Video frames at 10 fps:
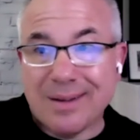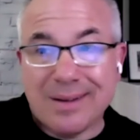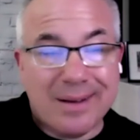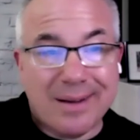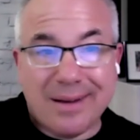
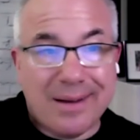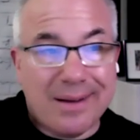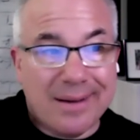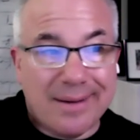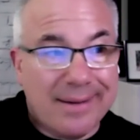
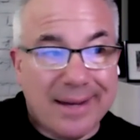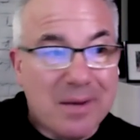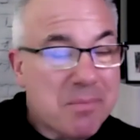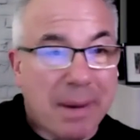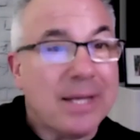uh,
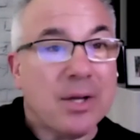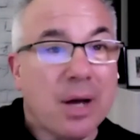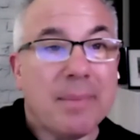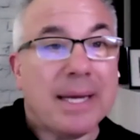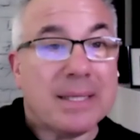it might
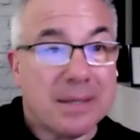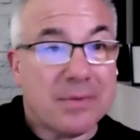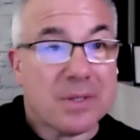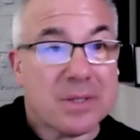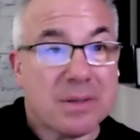not make a
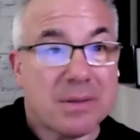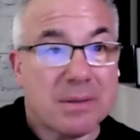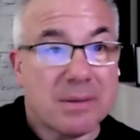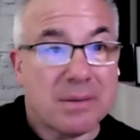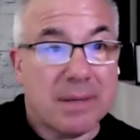difference.
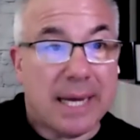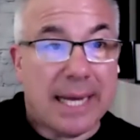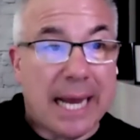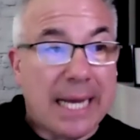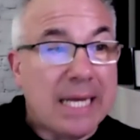
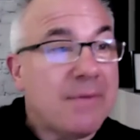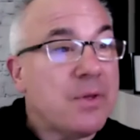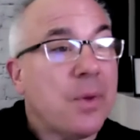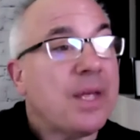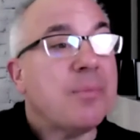And, and even
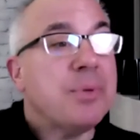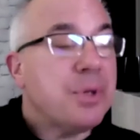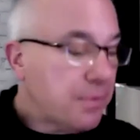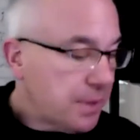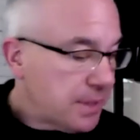though they have
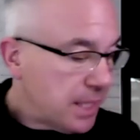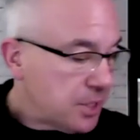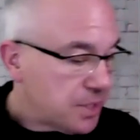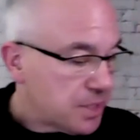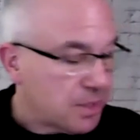beautiful
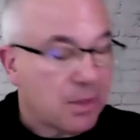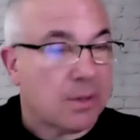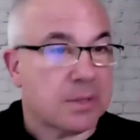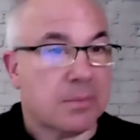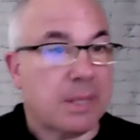intentions and
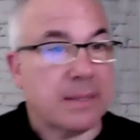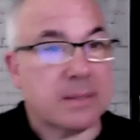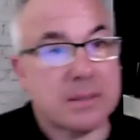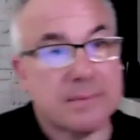awesome plans.